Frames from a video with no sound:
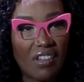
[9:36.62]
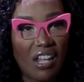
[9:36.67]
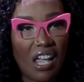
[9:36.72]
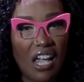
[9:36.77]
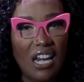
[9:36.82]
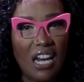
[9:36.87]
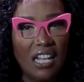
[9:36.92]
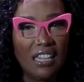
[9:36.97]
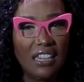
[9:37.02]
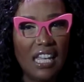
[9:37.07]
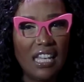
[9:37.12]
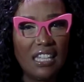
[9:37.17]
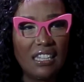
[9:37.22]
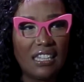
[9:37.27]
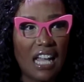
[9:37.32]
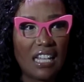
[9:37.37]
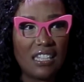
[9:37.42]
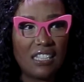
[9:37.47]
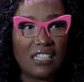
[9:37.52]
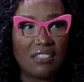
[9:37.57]
And I think
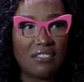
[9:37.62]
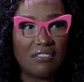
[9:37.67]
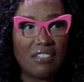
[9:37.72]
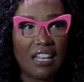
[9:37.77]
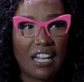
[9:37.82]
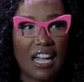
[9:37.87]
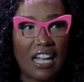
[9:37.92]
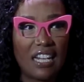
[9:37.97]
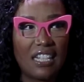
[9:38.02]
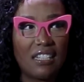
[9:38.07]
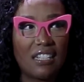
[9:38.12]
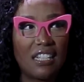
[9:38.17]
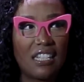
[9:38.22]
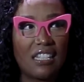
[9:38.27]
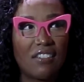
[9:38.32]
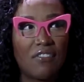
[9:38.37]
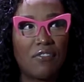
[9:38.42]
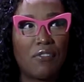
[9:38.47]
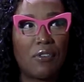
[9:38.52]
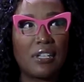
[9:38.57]
that kind of
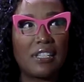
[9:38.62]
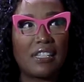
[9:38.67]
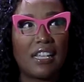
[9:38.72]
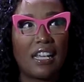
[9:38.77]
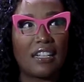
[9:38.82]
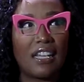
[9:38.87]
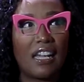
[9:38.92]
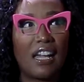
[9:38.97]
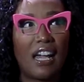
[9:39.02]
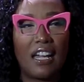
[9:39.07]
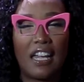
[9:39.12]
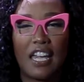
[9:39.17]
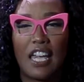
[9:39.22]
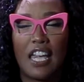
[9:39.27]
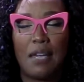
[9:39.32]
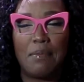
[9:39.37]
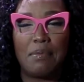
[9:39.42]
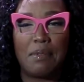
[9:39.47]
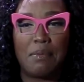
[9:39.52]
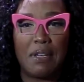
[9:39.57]
is a force that
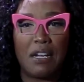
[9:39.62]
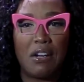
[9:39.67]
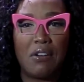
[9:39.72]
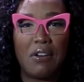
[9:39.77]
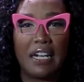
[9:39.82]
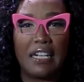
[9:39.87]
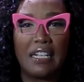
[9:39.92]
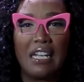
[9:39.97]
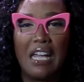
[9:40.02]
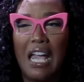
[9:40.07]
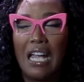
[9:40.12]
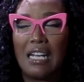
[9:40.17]
keeps me going.